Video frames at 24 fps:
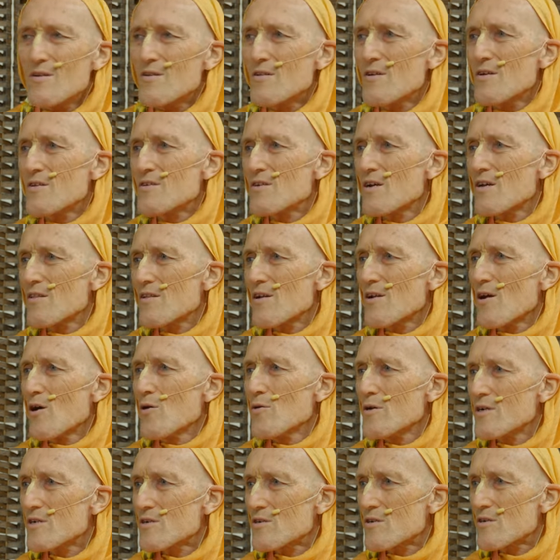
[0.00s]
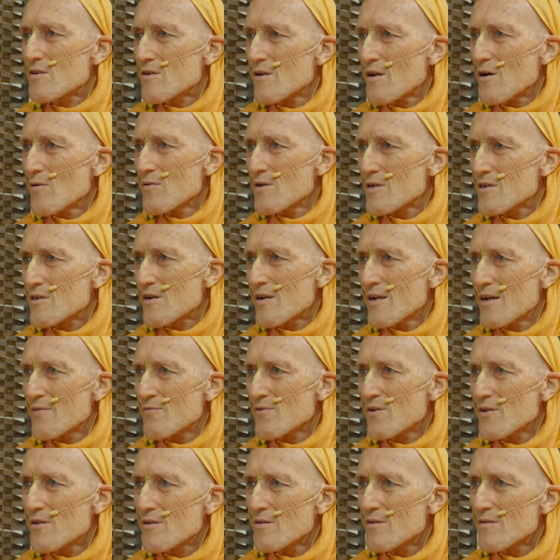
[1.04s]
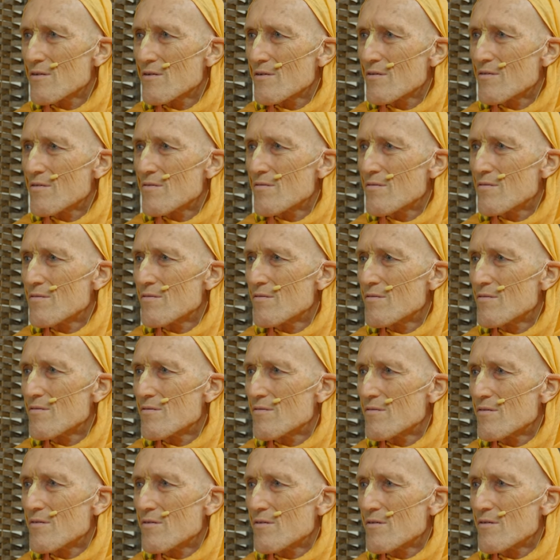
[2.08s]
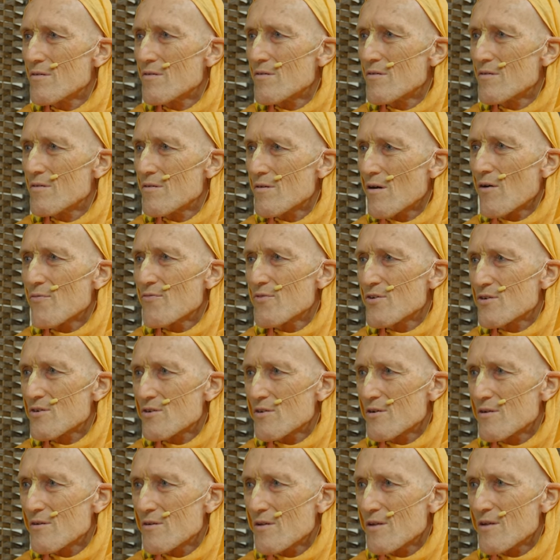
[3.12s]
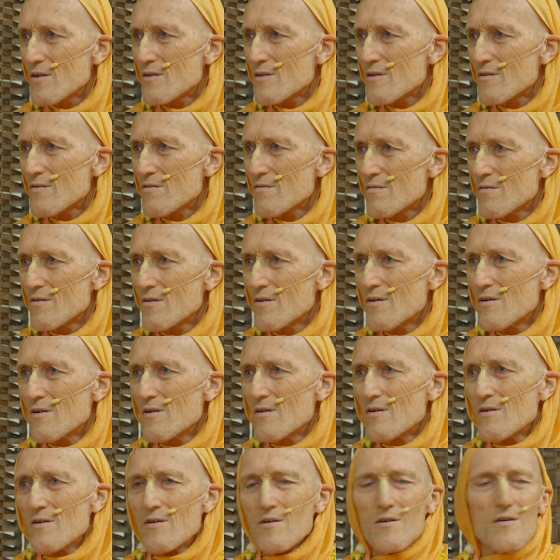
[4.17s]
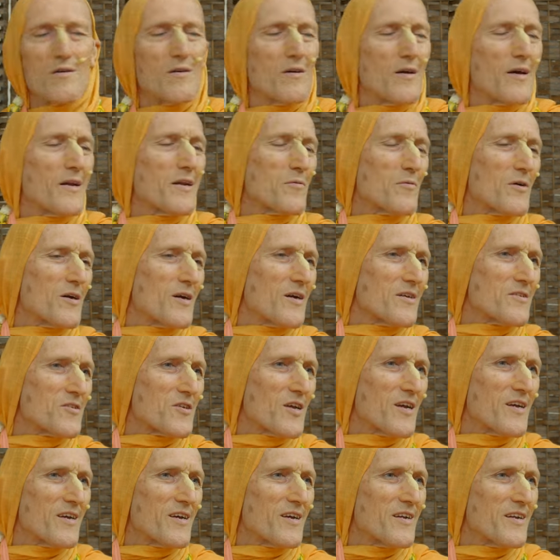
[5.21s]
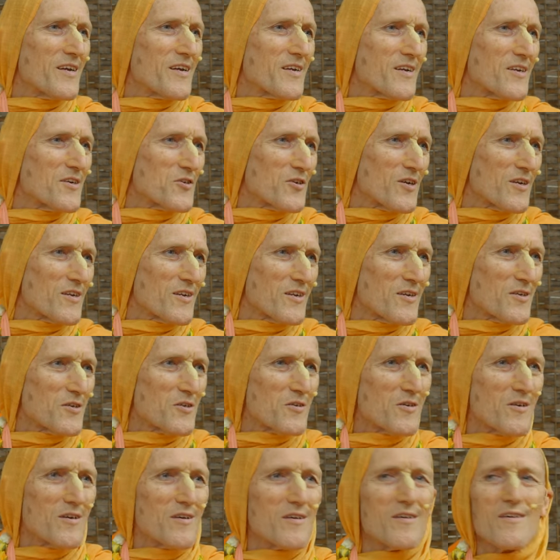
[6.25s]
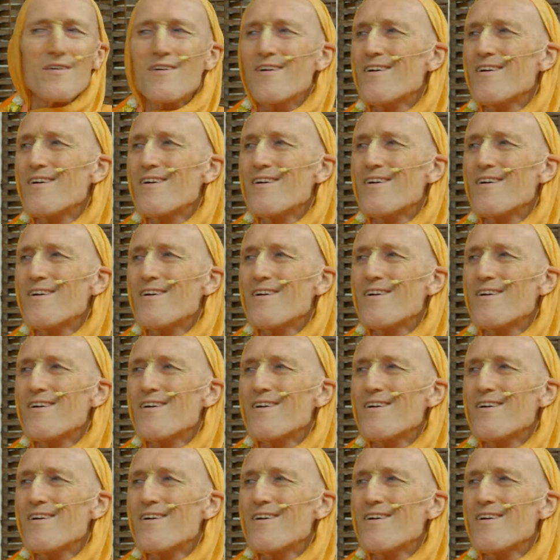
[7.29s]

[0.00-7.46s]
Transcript: The the, the lowest lowest level officer." officer. Uh, anyway, I'll say in English, English. Yeah.